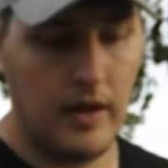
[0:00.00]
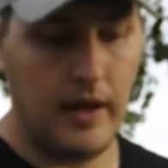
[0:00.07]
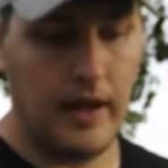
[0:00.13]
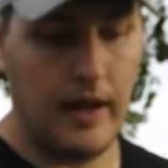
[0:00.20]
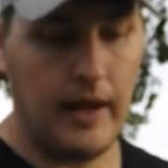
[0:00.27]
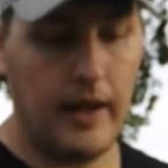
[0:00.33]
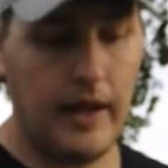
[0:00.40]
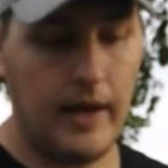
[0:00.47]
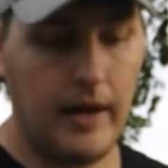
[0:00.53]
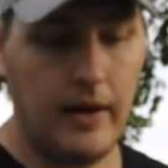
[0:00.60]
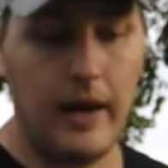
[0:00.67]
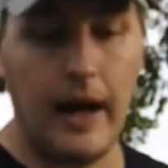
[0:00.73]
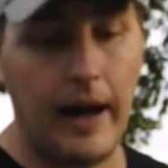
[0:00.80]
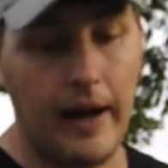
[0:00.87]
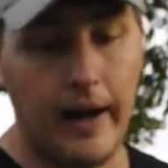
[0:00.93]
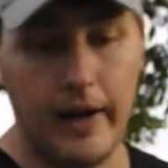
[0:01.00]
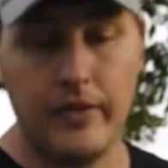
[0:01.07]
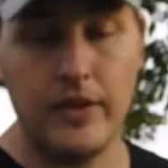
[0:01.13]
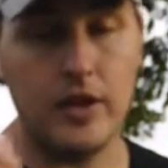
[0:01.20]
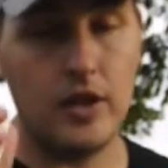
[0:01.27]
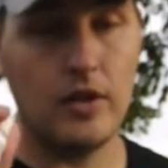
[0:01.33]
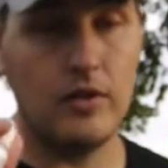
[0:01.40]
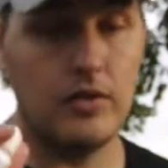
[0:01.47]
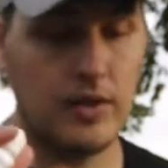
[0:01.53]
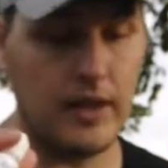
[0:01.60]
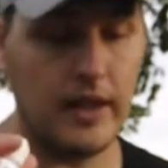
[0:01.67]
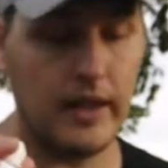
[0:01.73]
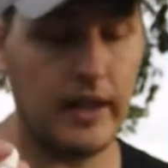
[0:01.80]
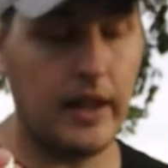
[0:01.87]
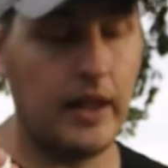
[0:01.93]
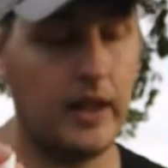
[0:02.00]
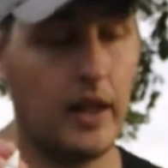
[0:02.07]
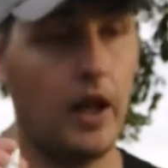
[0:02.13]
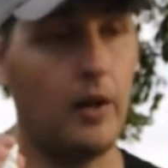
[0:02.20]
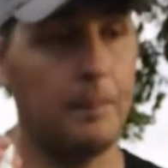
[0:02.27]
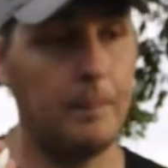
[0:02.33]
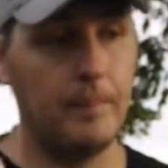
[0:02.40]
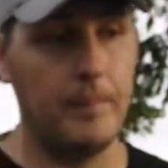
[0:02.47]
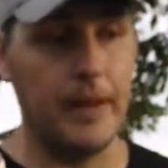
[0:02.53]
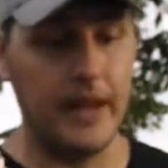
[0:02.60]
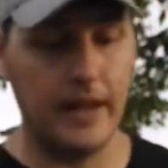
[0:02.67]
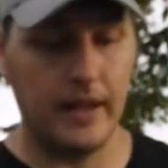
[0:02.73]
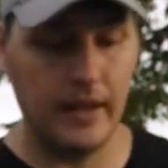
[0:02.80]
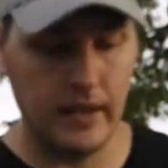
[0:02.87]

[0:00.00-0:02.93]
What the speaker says: Now I haven't used it in a big